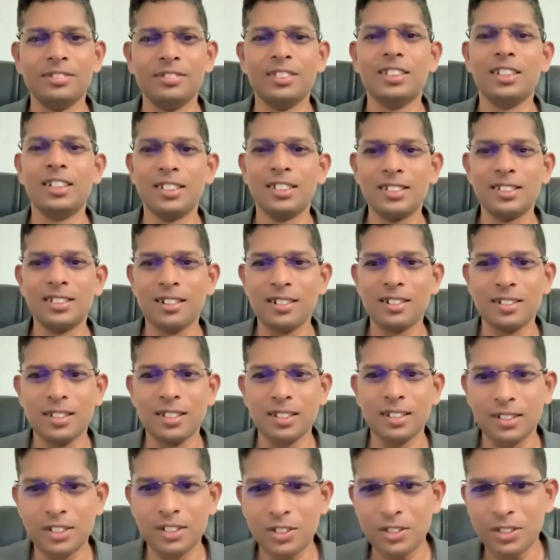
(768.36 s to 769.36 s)
It is the
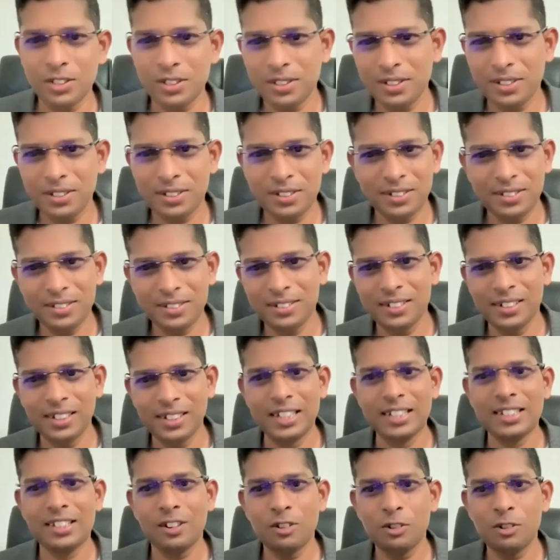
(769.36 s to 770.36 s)
result.
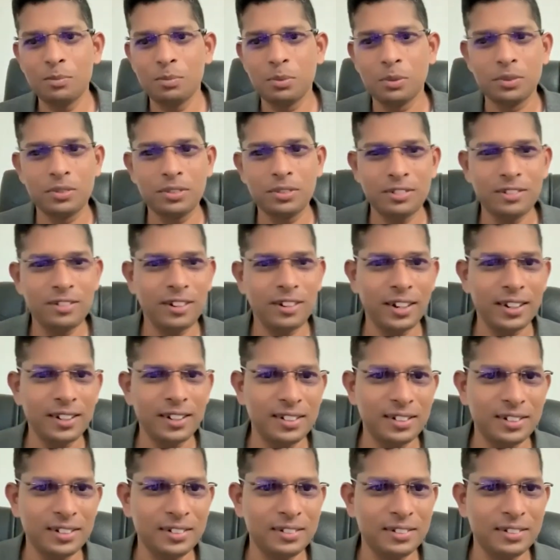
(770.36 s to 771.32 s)
It is output, right?